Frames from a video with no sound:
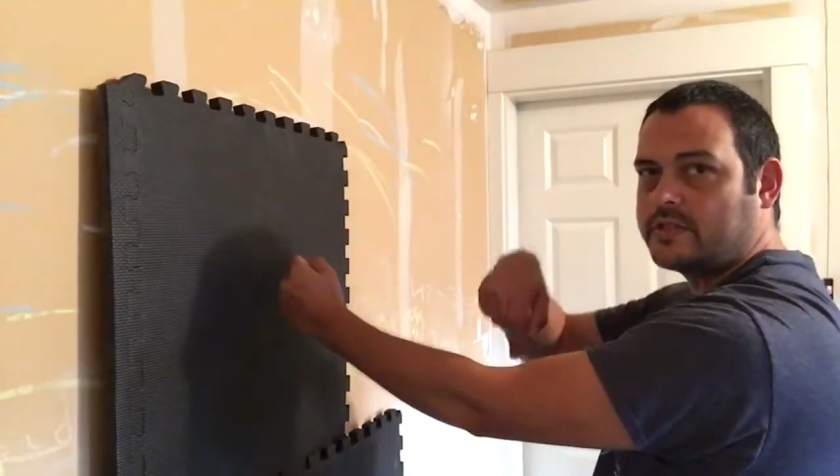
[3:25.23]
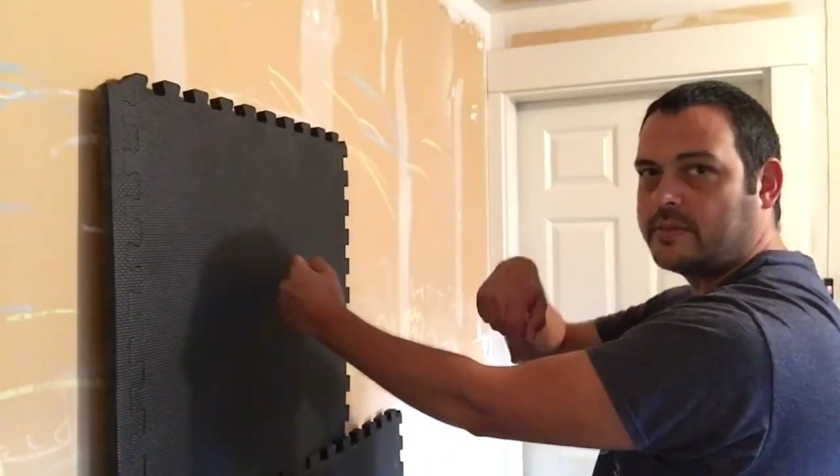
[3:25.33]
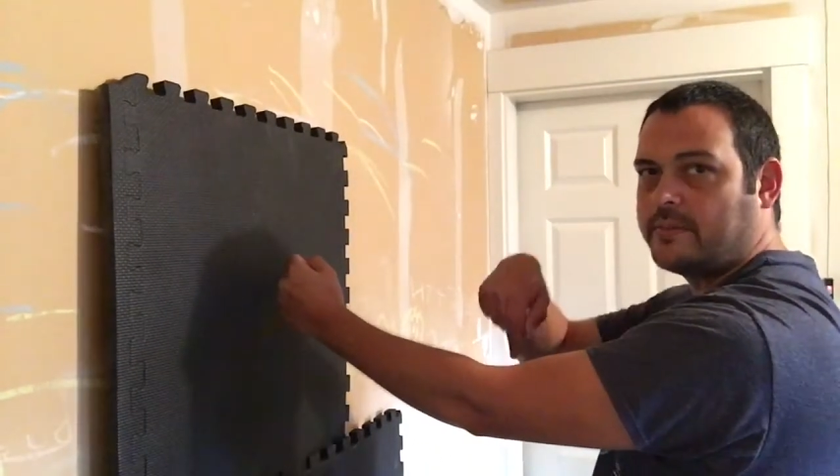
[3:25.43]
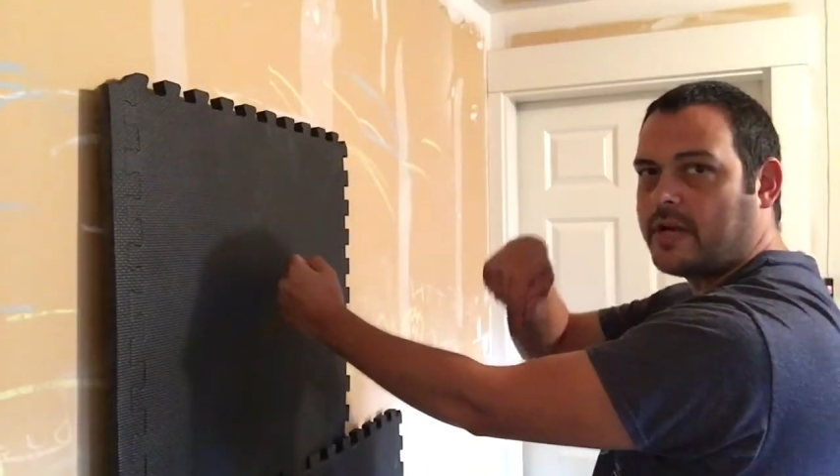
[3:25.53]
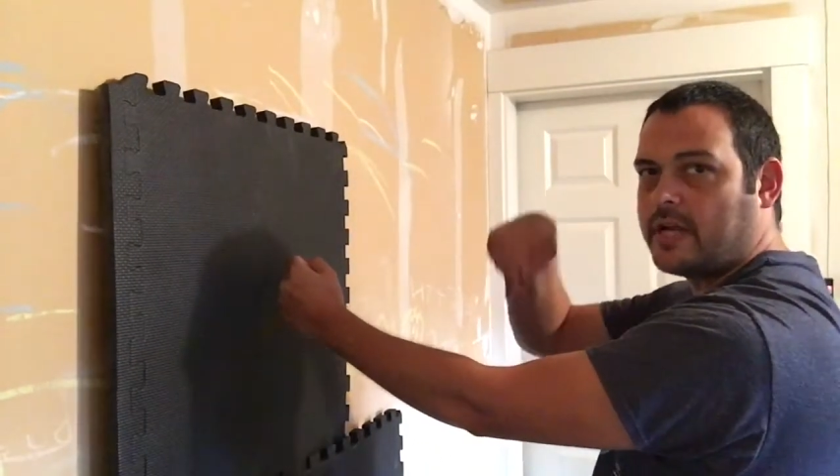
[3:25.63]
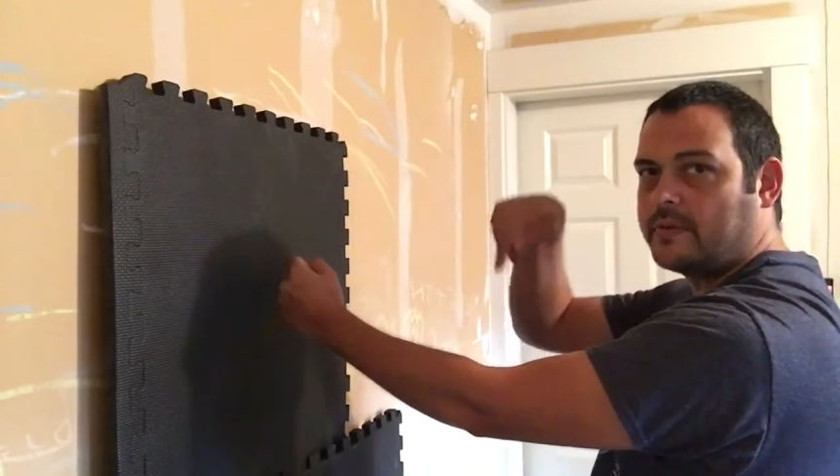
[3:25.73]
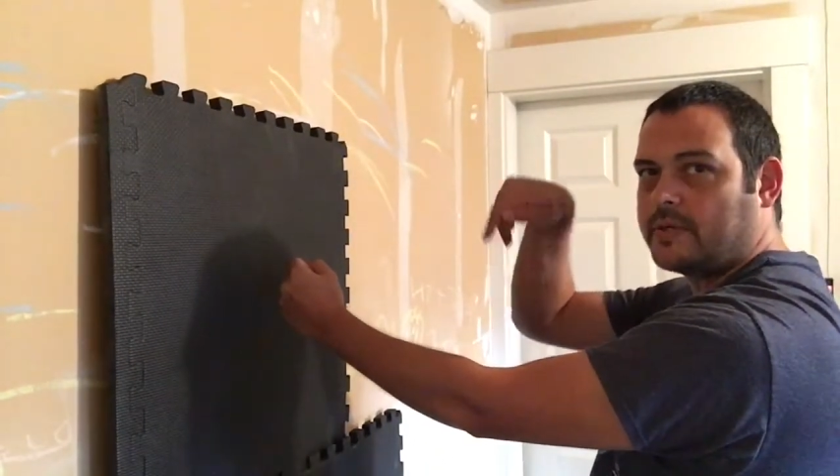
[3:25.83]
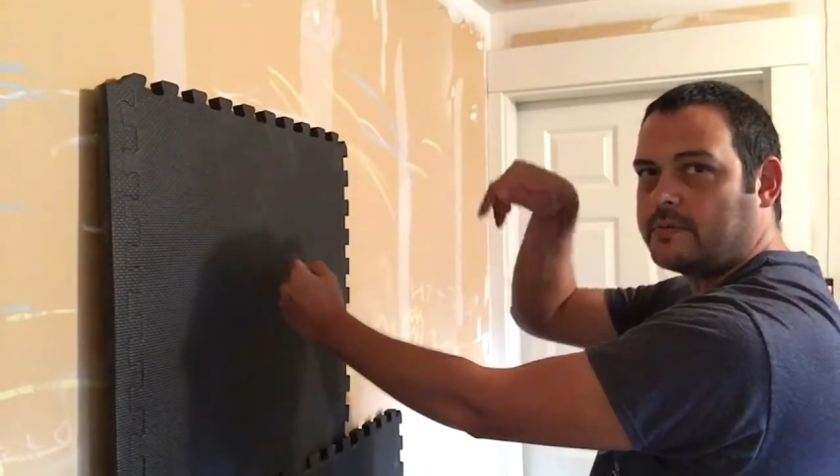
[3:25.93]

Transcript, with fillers: at the bottom,